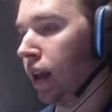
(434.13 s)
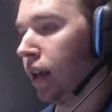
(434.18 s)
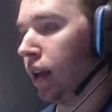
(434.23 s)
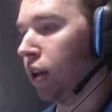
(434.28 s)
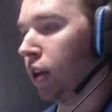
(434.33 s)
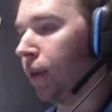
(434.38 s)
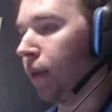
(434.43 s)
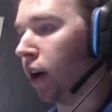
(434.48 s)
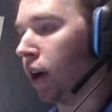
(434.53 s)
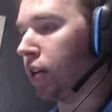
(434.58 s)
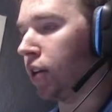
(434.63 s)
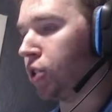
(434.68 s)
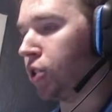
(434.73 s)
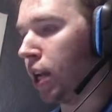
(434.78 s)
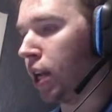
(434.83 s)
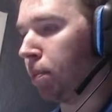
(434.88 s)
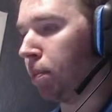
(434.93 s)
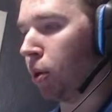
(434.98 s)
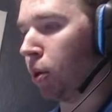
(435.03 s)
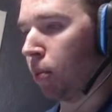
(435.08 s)
They're very
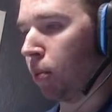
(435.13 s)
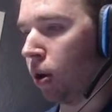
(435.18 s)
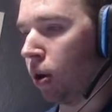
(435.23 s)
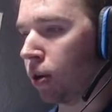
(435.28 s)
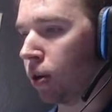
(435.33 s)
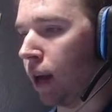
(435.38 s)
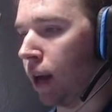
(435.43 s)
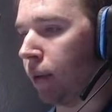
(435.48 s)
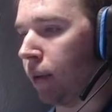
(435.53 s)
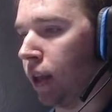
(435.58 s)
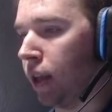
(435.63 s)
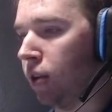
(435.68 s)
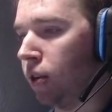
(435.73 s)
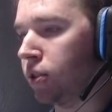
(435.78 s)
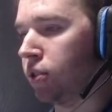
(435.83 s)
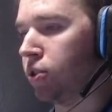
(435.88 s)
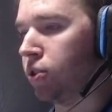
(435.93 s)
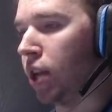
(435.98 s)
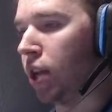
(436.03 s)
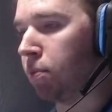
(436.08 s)
cheap in their programming. They
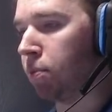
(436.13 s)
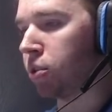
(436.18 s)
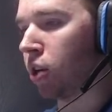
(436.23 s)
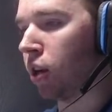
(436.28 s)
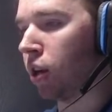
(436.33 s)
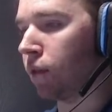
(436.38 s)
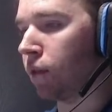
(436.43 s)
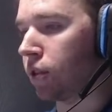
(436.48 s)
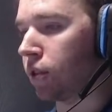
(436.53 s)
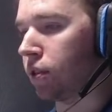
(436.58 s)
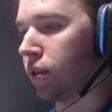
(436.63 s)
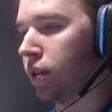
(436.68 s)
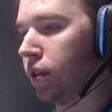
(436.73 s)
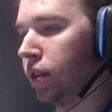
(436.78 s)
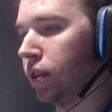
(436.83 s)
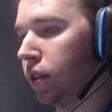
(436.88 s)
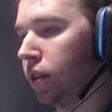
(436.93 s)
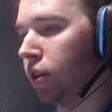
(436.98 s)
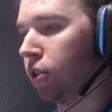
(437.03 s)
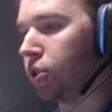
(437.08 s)
use cheap servers.
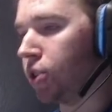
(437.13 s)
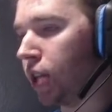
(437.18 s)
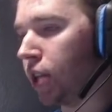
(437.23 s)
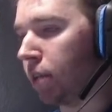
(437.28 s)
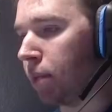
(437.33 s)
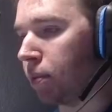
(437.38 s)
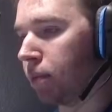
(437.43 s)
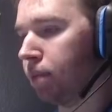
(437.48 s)
They're cheap.